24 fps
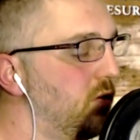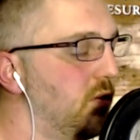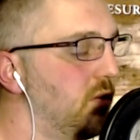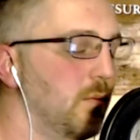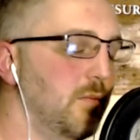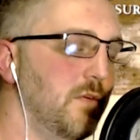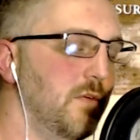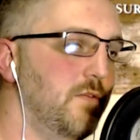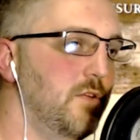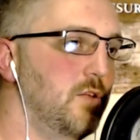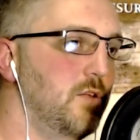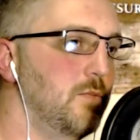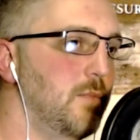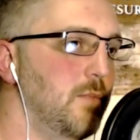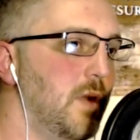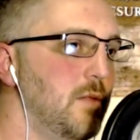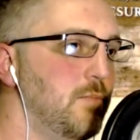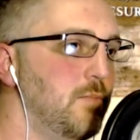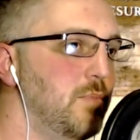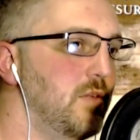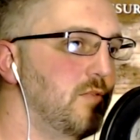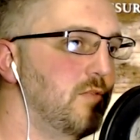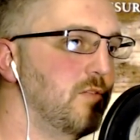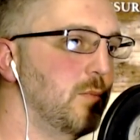of you might
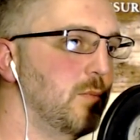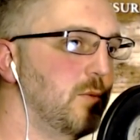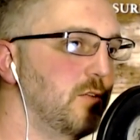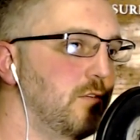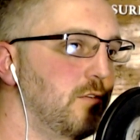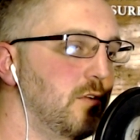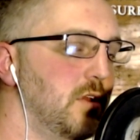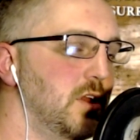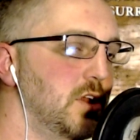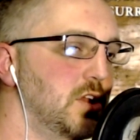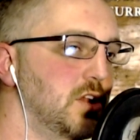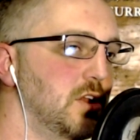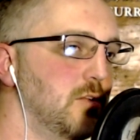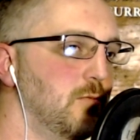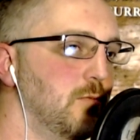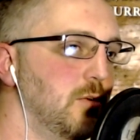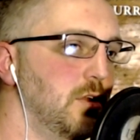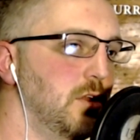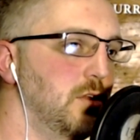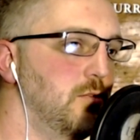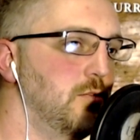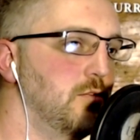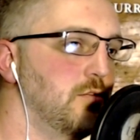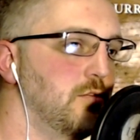be from a tradition where
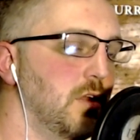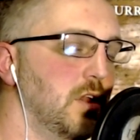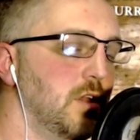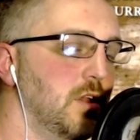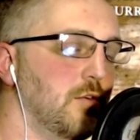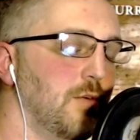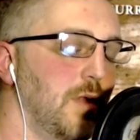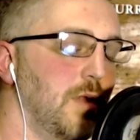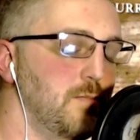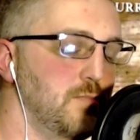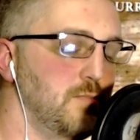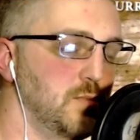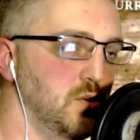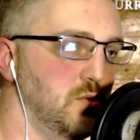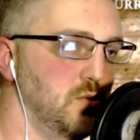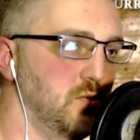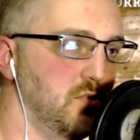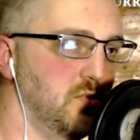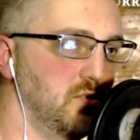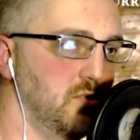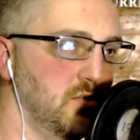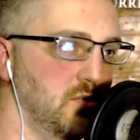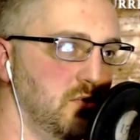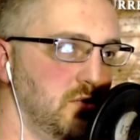you drink grape
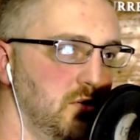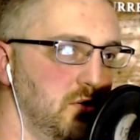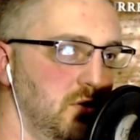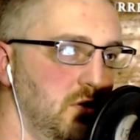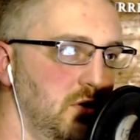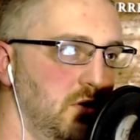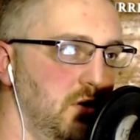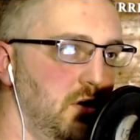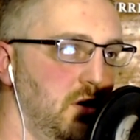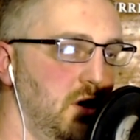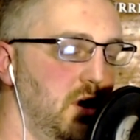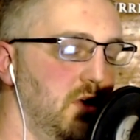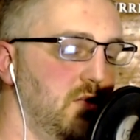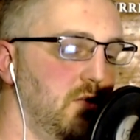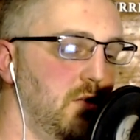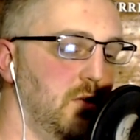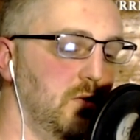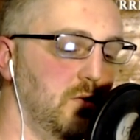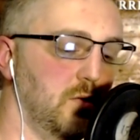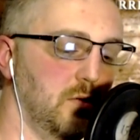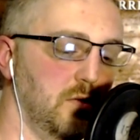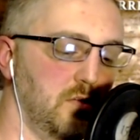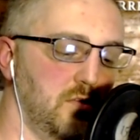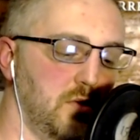juice uh, at the
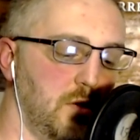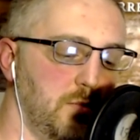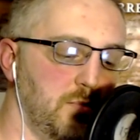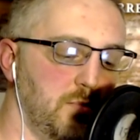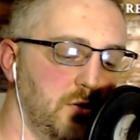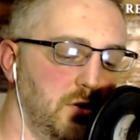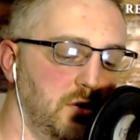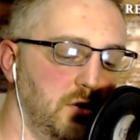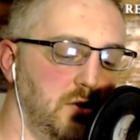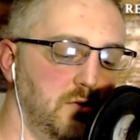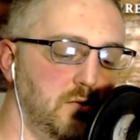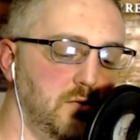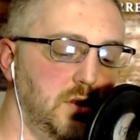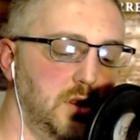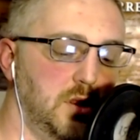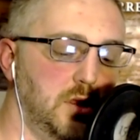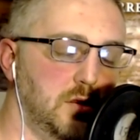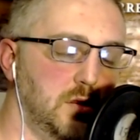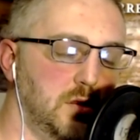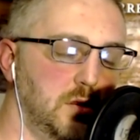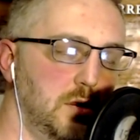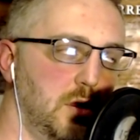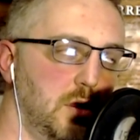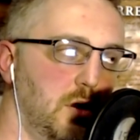Lord's Supper. You need
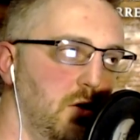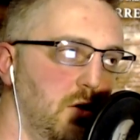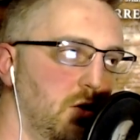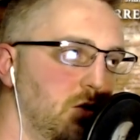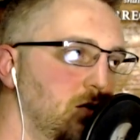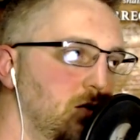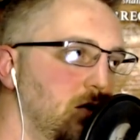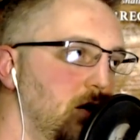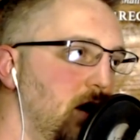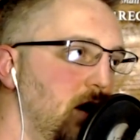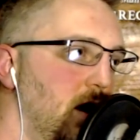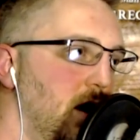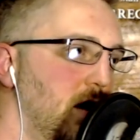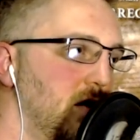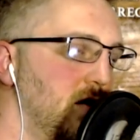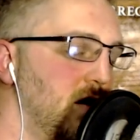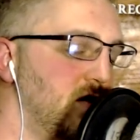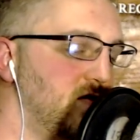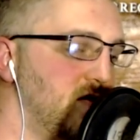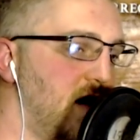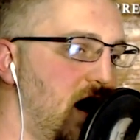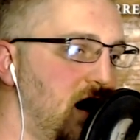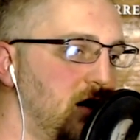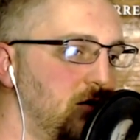to know
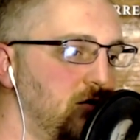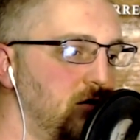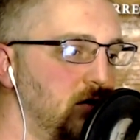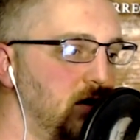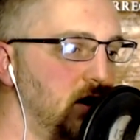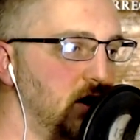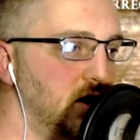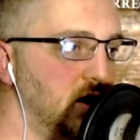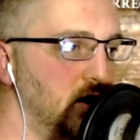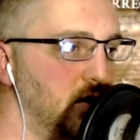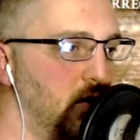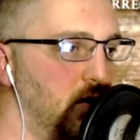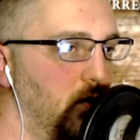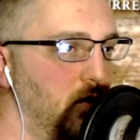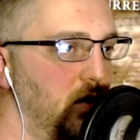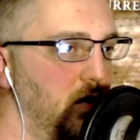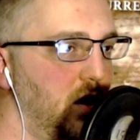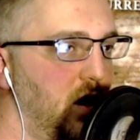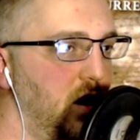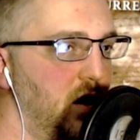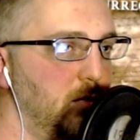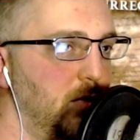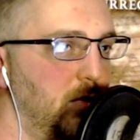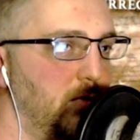that that tradition only
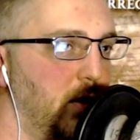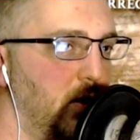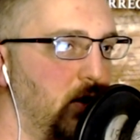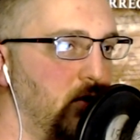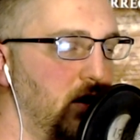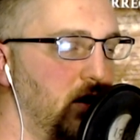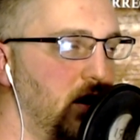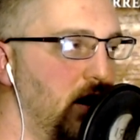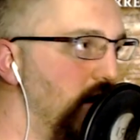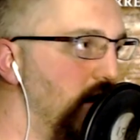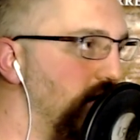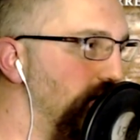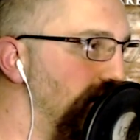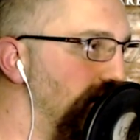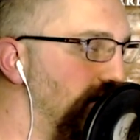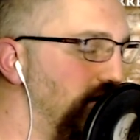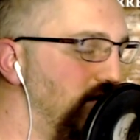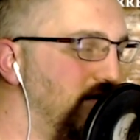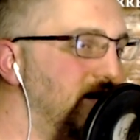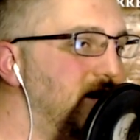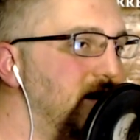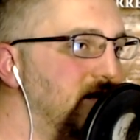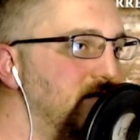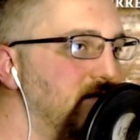came about since
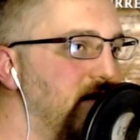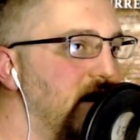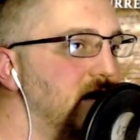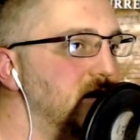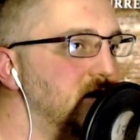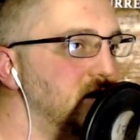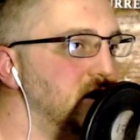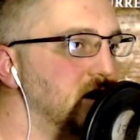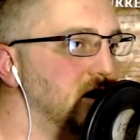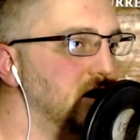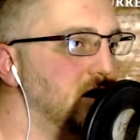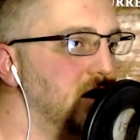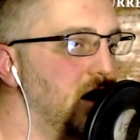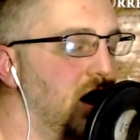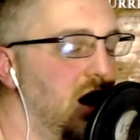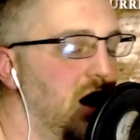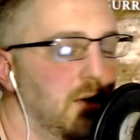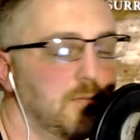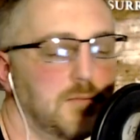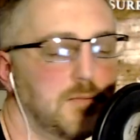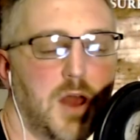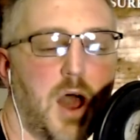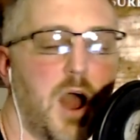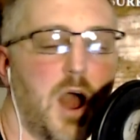the invention,
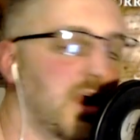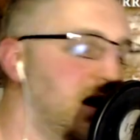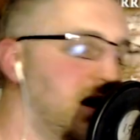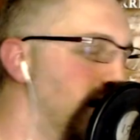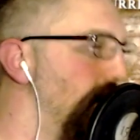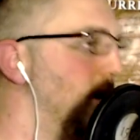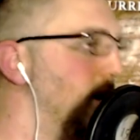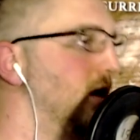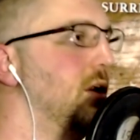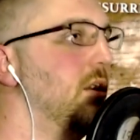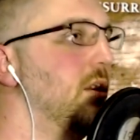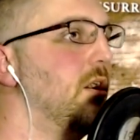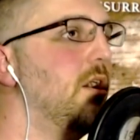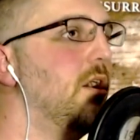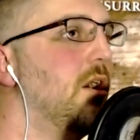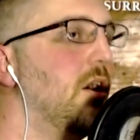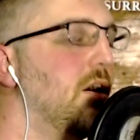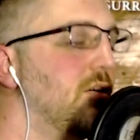I'm not kidding, of